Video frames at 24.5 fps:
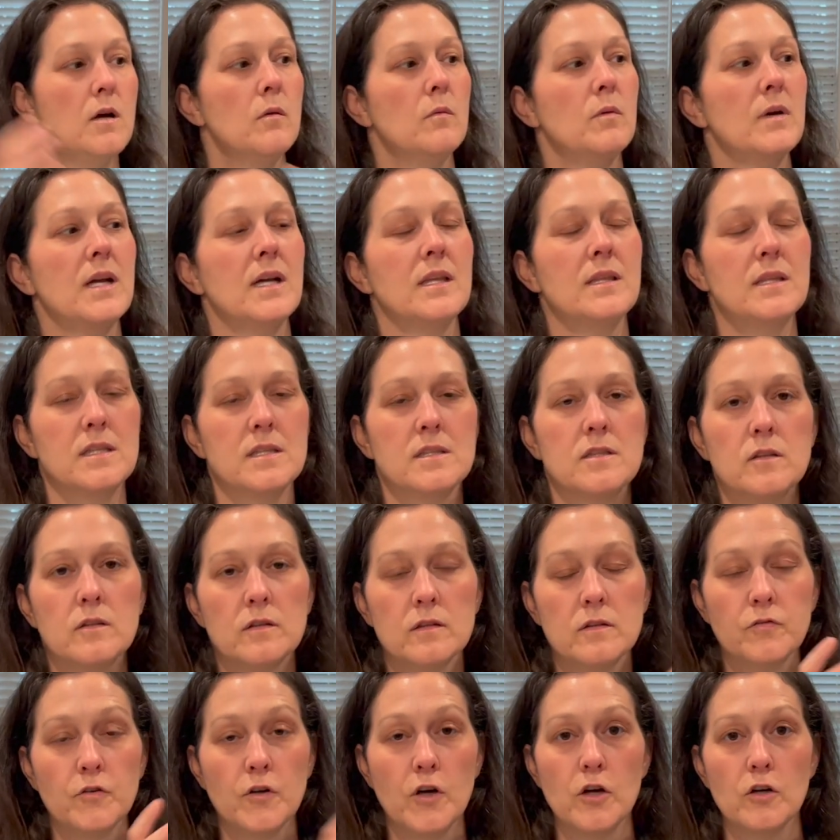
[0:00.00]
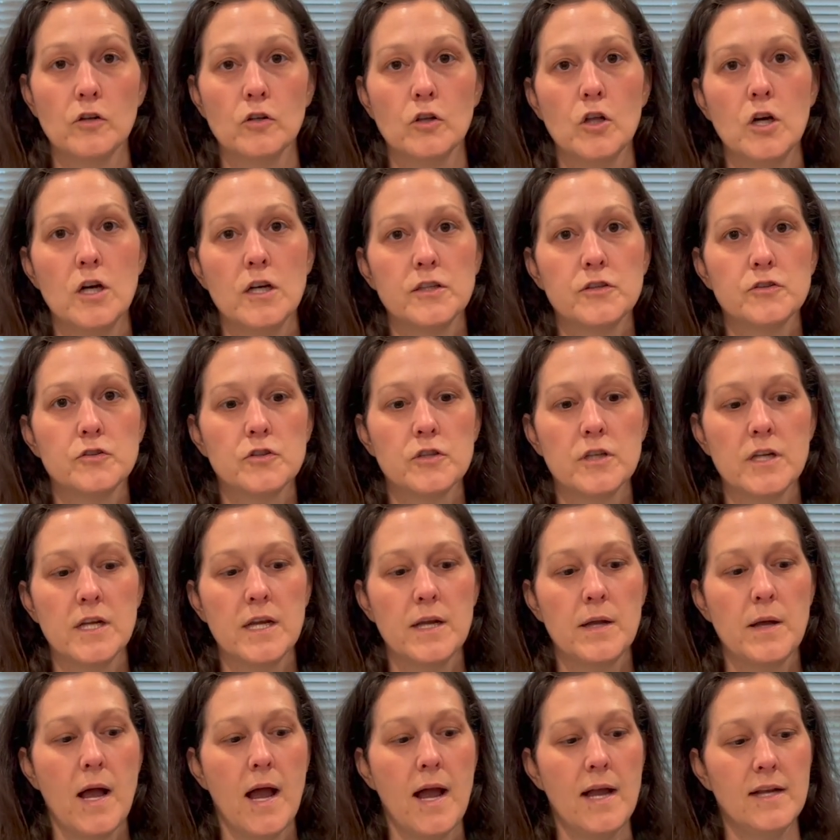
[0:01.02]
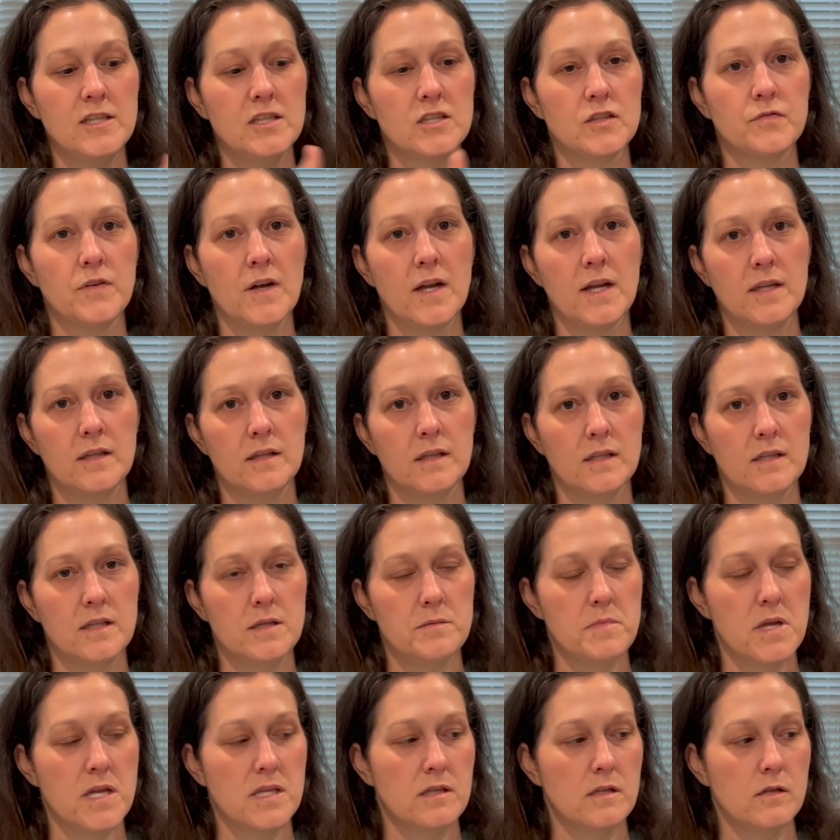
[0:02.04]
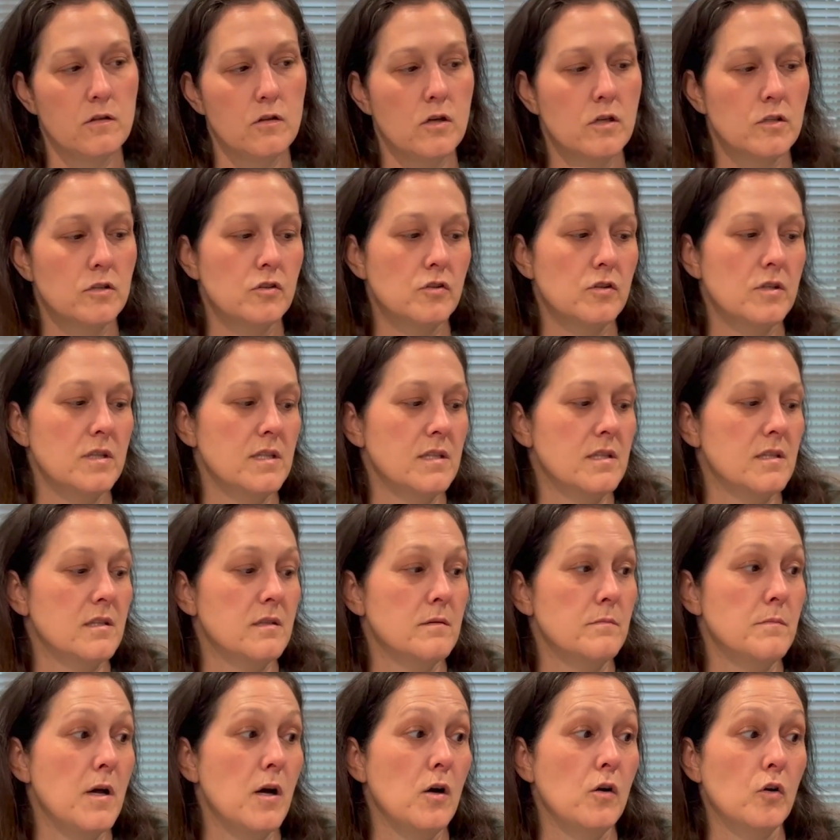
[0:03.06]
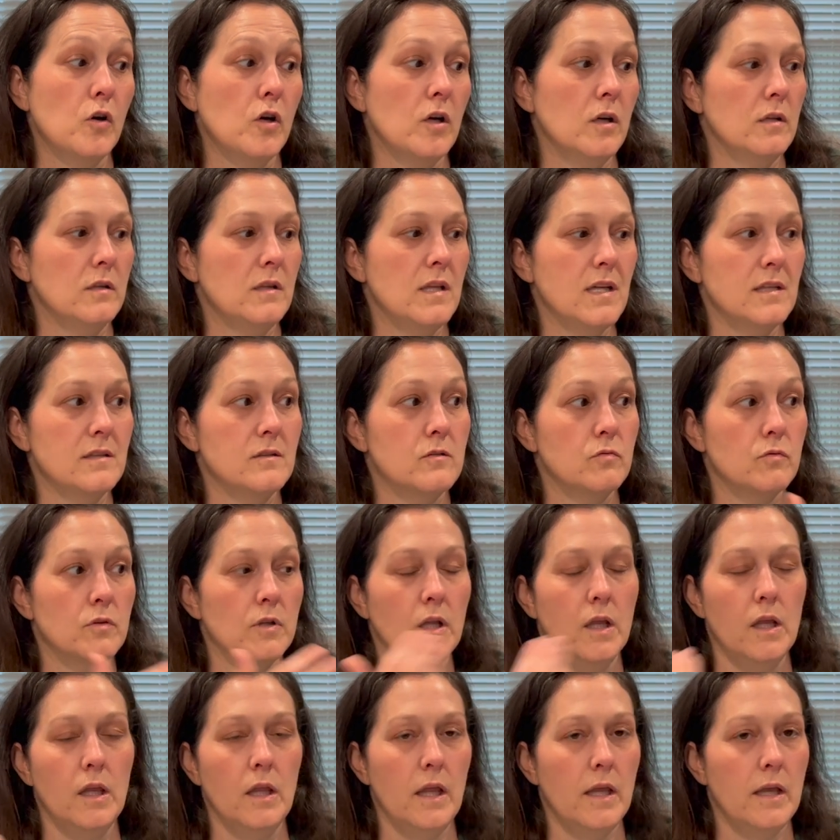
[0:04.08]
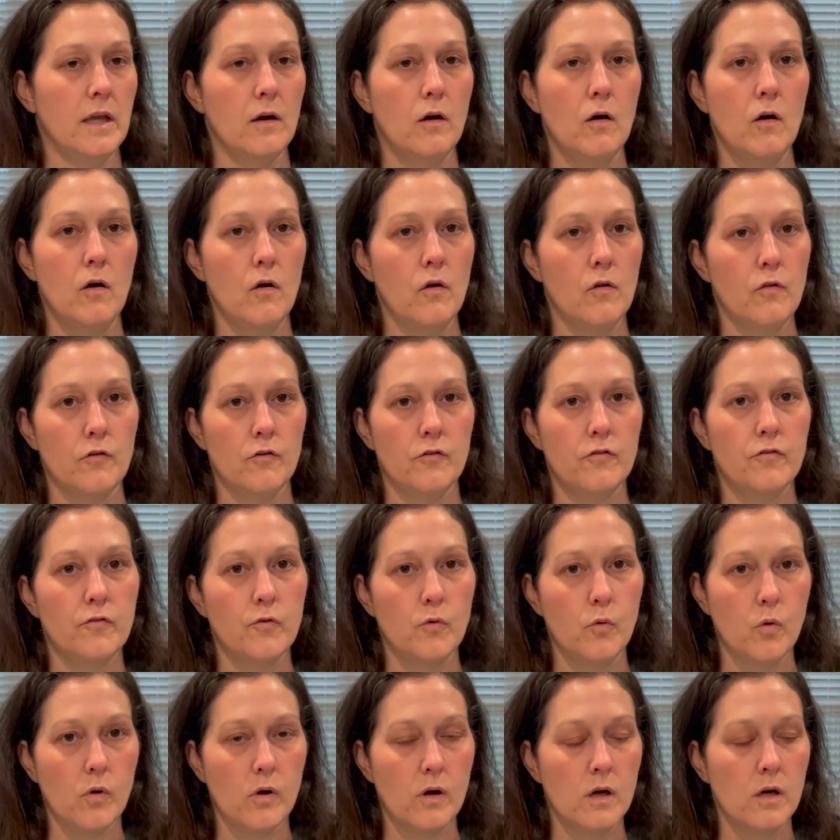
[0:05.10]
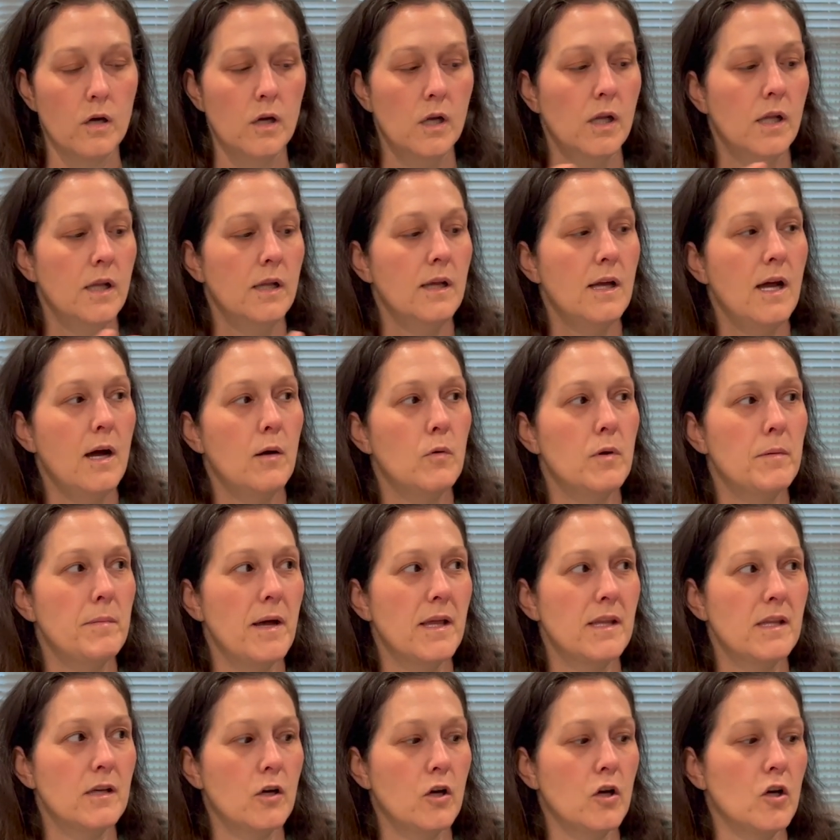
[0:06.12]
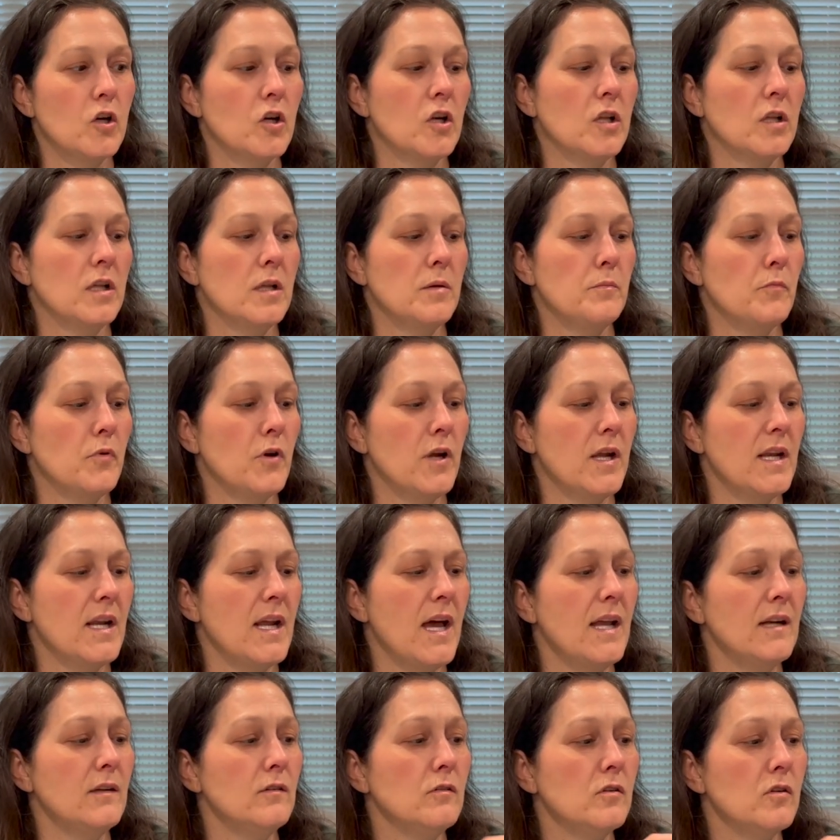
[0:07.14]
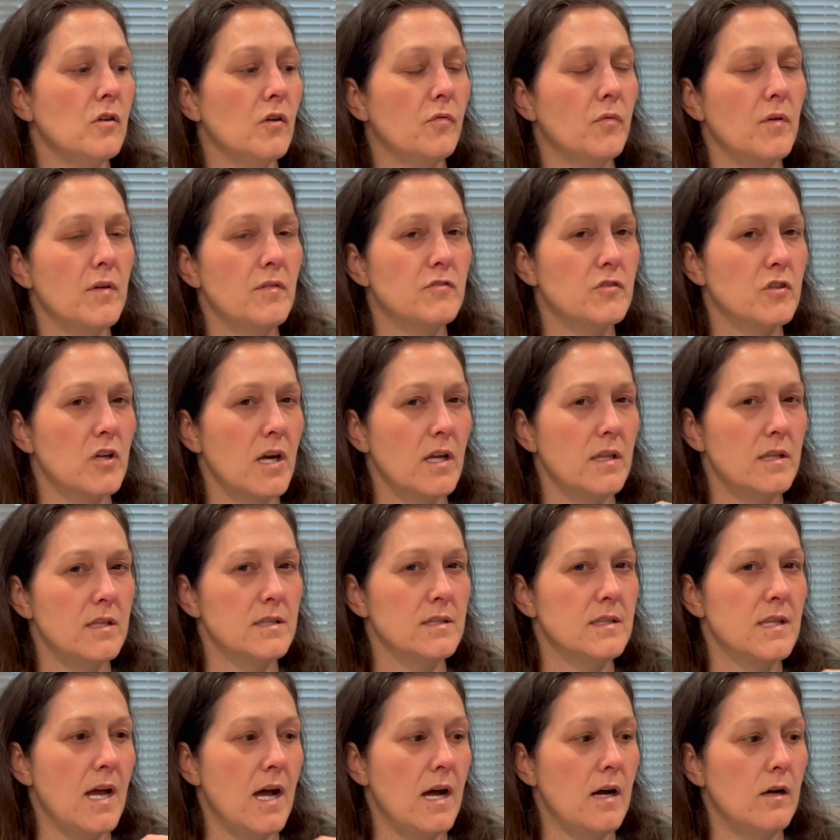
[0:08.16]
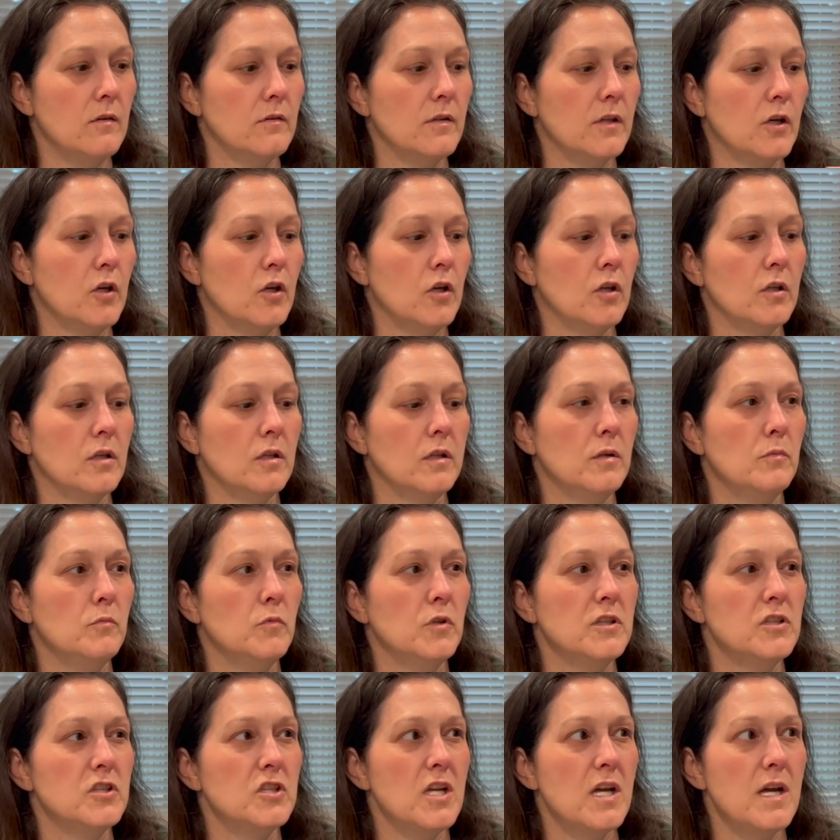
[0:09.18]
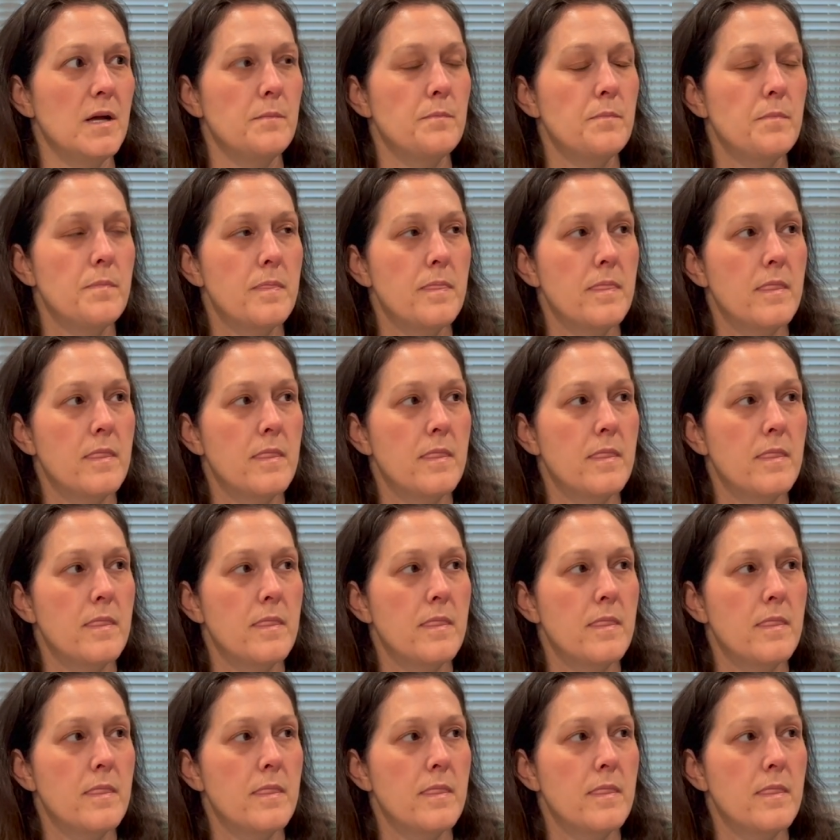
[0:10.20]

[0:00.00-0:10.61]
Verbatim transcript: We got these for our laundry. I just find that they make the laundry smell good. That's really like all they're for. We buy the Kirkland brand. I don't know if we've tried these out, the Kirkland ones yet.